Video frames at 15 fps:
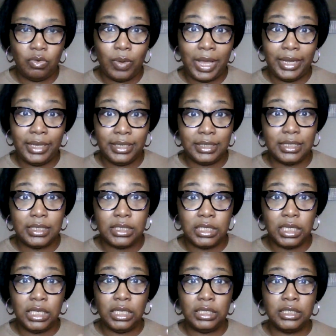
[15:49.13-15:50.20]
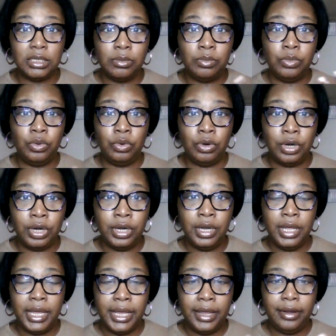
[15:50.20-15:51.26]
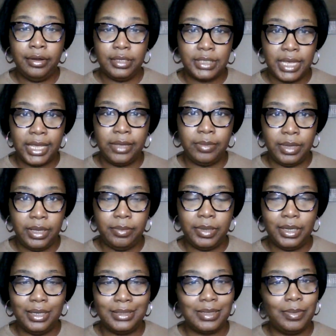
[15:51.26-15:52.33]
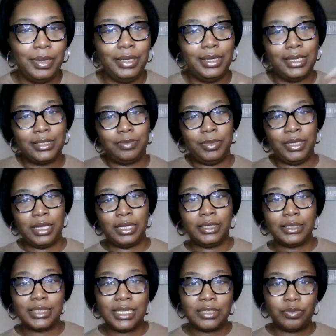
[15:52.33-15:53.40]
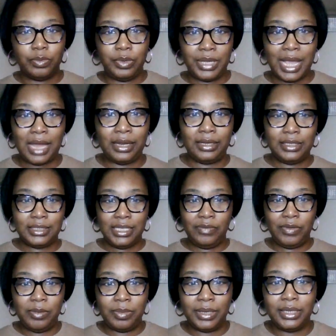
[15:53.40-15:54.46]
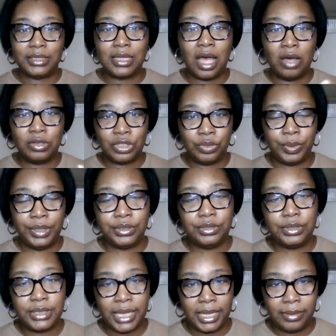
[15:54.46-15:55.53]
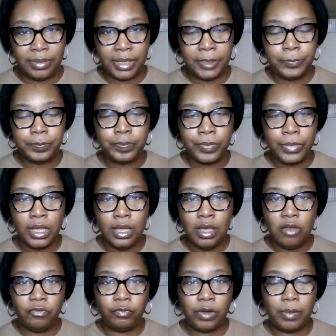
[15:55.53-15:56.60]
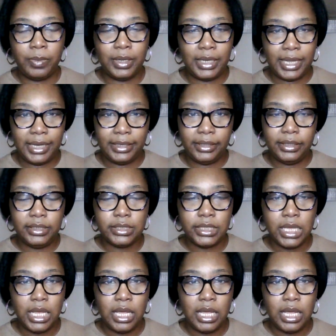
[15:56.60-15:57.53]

Waiting to see some more entertainment, because I mean, let's be honest, it's reality TV, but it's also entertainment from the ladies.